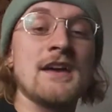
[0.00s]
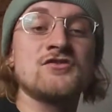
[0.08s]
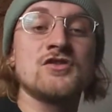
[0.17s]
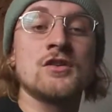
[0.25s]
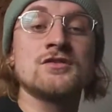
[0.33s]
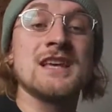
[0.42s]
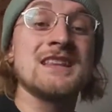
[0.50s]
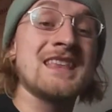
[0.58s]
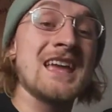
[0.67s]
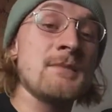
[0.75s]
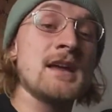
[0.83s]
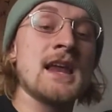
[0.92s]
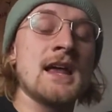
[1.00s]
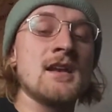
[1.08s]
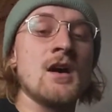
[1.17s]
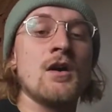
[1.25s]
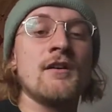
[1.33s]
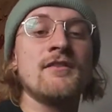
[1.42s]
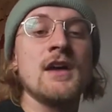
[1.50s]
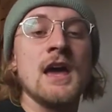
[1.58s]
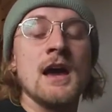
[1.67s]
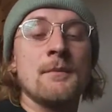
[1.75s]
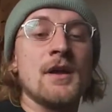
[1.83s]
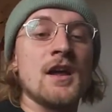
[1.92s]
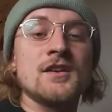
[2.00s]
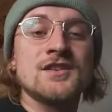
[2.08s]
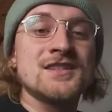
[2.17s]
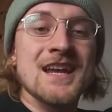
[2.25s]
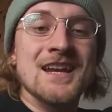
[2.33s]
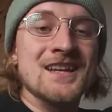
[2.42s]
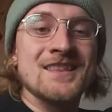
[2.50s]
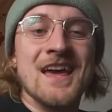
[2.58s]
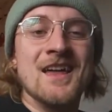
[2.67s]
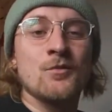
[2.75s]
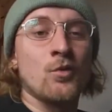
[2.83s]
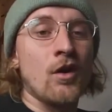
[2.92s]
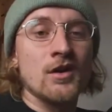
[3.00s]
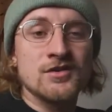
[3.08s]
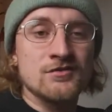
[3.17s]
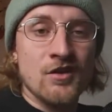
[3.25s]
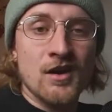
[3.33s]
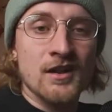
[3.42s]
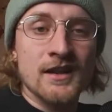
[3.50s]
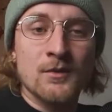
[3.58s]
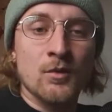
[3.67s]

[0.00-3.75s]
struggles that they may not know of, but understanding that we're all struggling.